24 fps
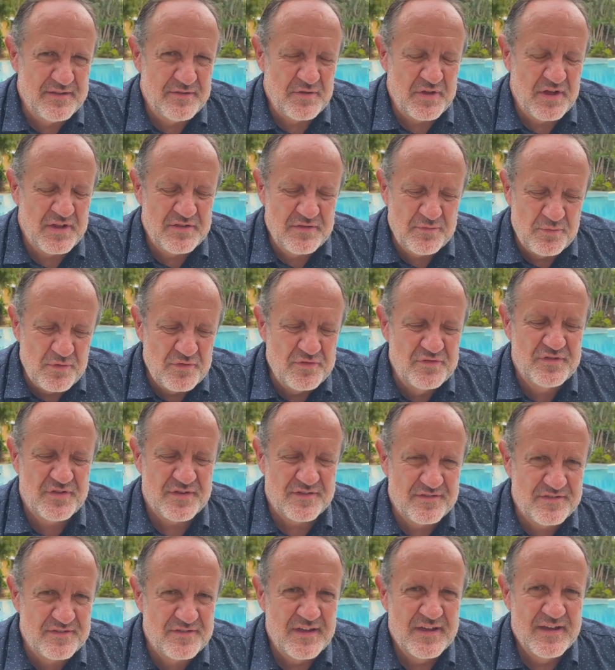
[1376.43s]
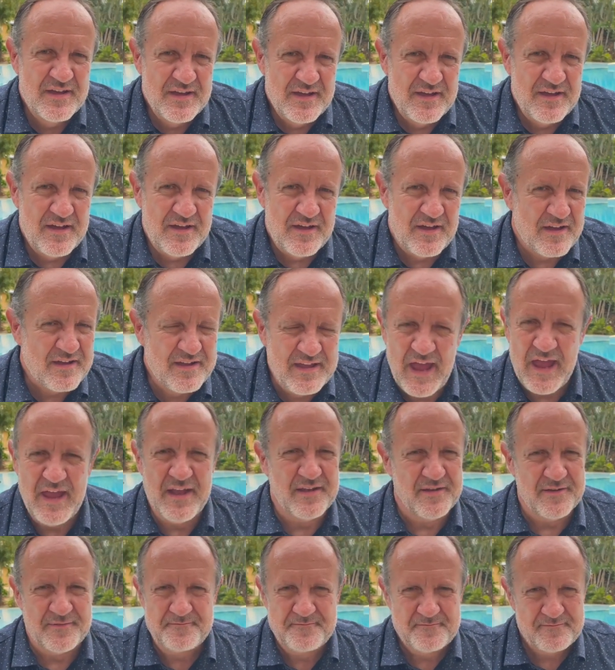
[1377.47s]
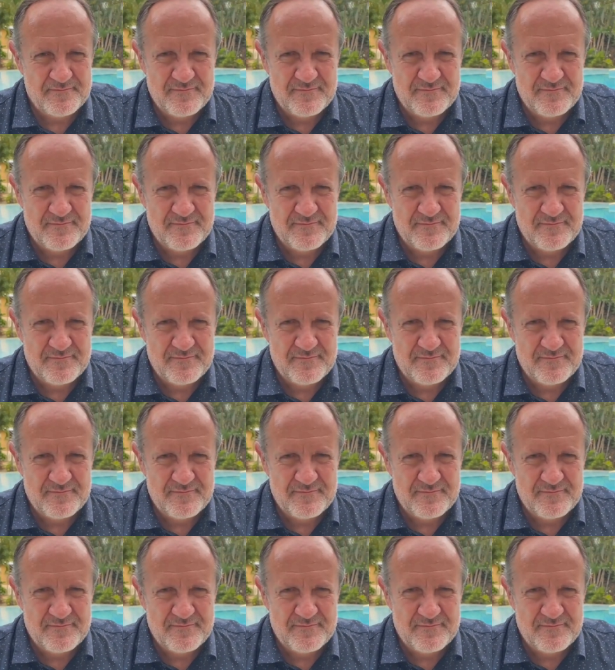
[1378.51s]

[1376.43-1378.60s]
It will just, again,